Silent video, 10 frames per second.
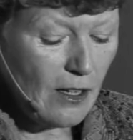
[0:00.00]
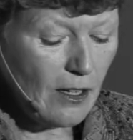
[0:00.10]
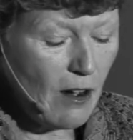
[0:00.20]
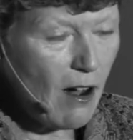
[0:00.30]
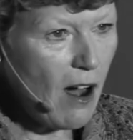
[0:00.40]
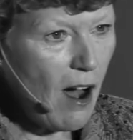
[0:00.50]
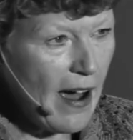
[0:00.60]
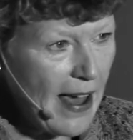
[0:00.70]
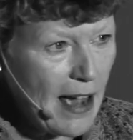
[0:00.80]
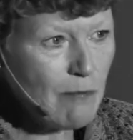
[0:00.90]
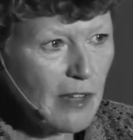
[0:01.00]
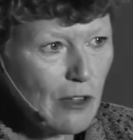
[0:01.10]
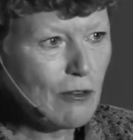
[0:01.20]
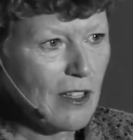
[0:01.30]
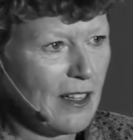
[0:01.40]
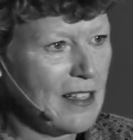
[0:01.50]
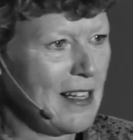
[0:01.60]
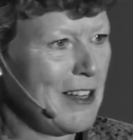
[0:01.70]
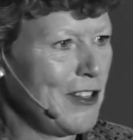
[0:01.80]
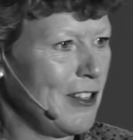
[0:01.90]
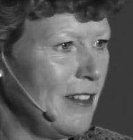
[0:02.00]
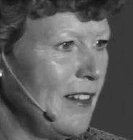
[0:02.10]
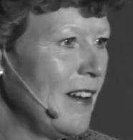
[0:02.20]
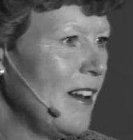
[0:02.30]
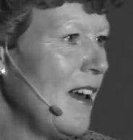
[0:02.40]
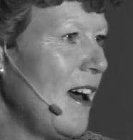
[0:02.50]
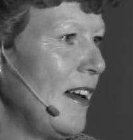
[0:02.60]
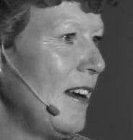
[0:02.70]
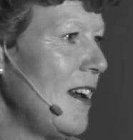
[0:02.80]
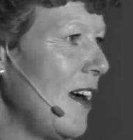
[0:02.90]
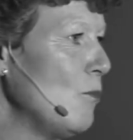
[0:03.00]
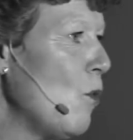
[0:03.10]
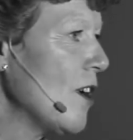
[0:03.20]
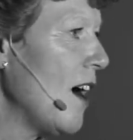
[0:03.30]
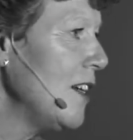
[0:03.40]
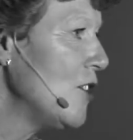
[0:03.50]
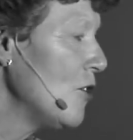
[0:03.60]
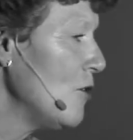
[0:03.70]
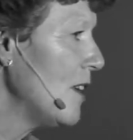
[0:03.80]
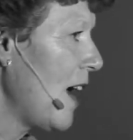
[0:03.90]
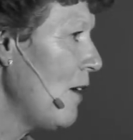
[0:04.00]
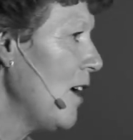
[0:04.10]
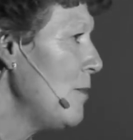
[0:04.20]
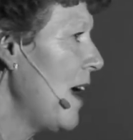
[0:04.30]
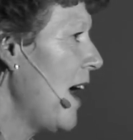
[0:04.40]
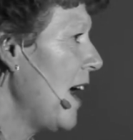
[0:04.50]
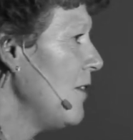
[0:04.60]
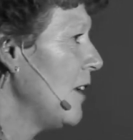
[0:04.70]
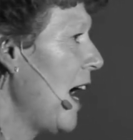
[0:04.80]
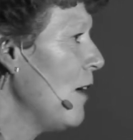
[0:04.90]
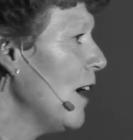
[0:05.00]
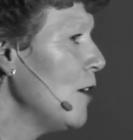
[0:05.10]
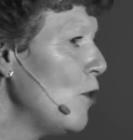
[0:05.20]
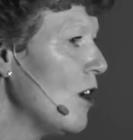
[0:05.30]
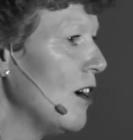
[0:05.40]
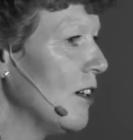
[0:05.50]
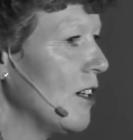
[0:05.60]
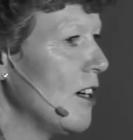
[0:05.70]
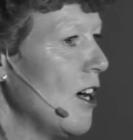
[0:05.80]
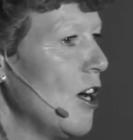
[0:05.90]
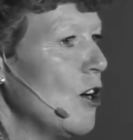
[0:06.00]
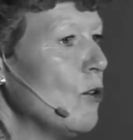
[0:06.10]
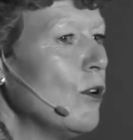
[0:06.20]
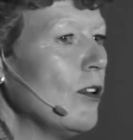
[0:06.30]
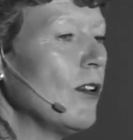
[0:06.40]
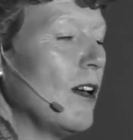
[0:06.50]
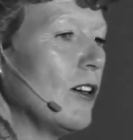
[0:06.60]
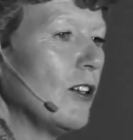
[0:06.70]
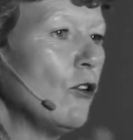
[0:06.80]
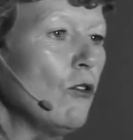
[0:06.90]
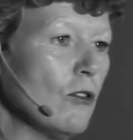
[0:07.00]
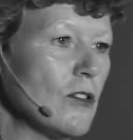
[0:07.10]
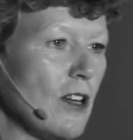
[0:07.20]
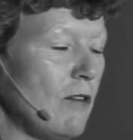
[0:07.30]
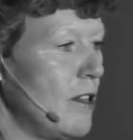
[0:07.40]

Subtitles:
you know, I am the organization, and what I do and how I behave and how I work will cause a